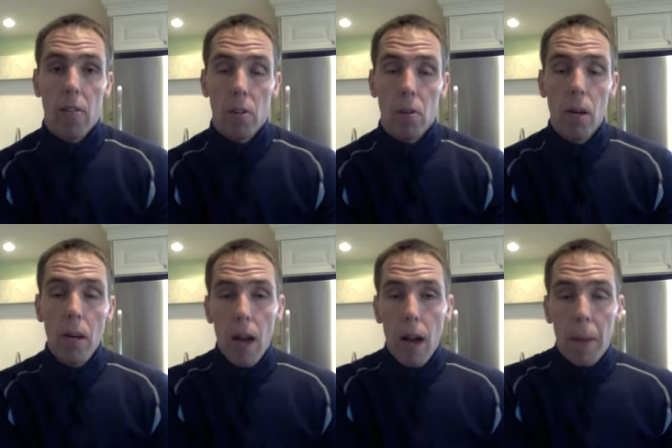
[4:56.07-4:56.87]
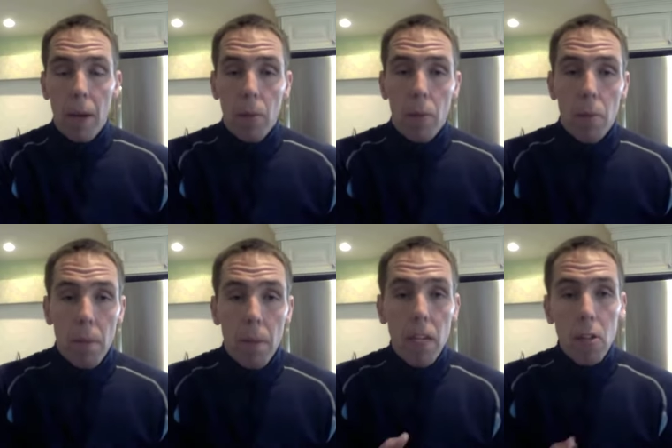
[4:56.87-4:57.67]
So um, um the
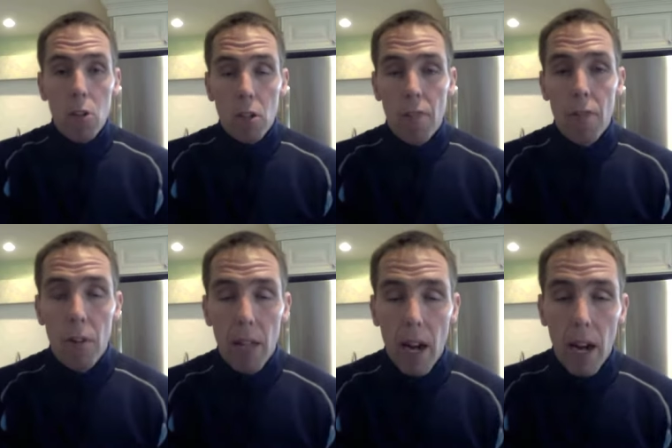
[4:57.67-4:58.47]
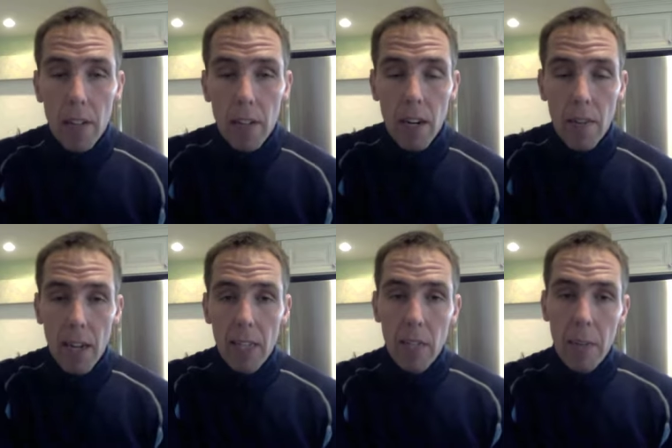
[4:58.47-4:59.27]
minute you start to feel that onset of
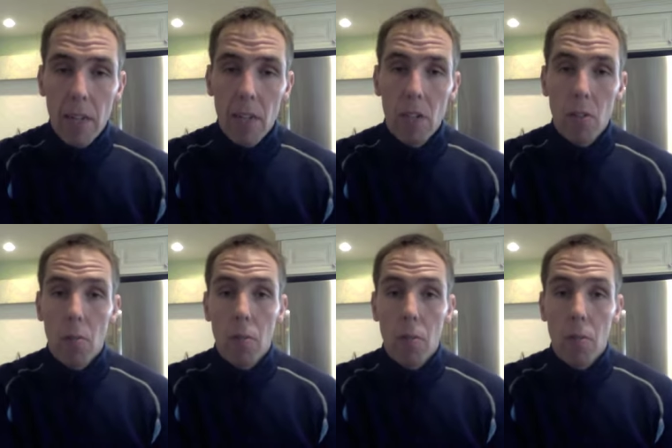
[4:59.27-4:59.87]
IT band syndrome,